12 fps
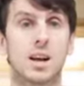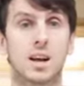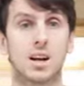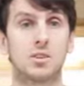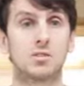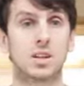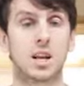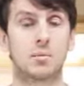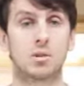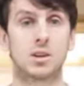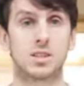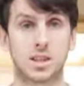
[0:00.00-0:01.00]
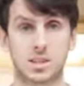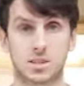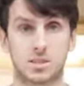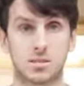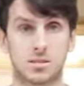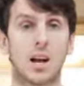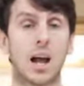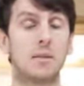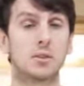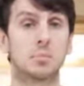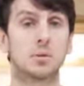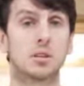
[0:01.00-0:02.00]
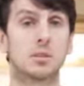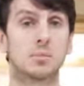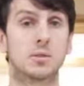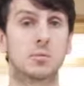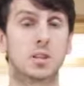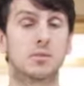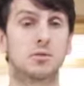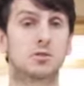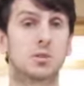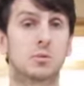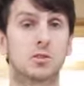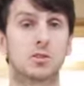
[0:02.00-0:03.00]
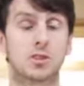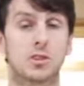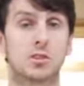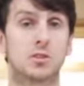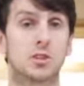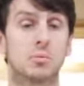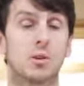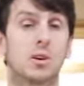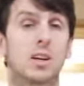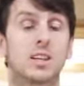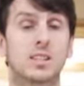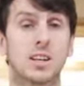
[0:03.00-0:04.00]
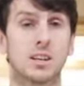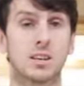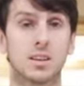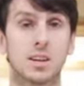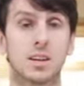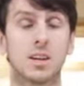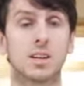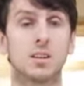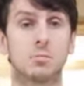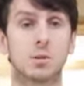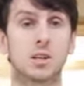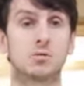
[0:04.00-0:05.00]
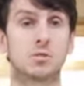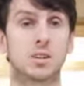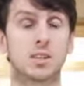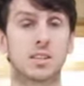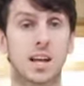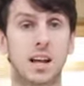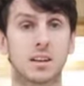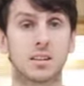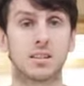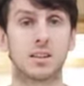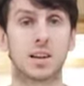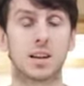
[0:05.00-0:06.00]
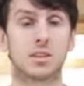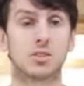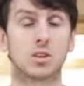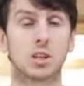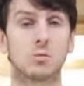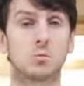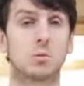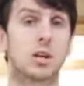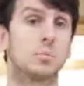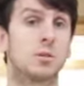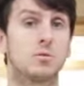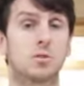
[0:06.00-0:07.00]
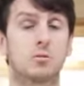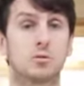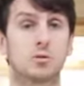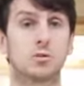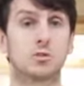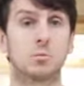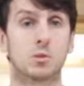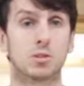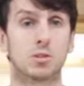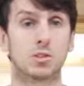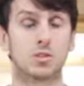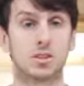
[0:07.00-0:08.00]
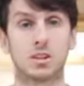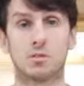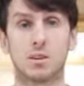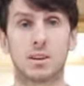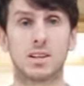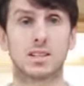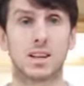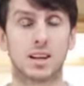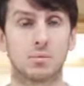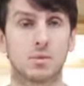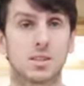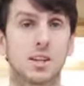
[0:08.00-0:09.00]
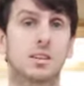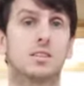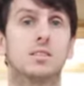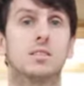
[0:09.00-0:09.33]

using MRI scans. Half of the participants were given 3 months to learn the 3-ball cascade. Their brains were then scanned and juggling was prohibited for a further 3 months until a final scan was taken.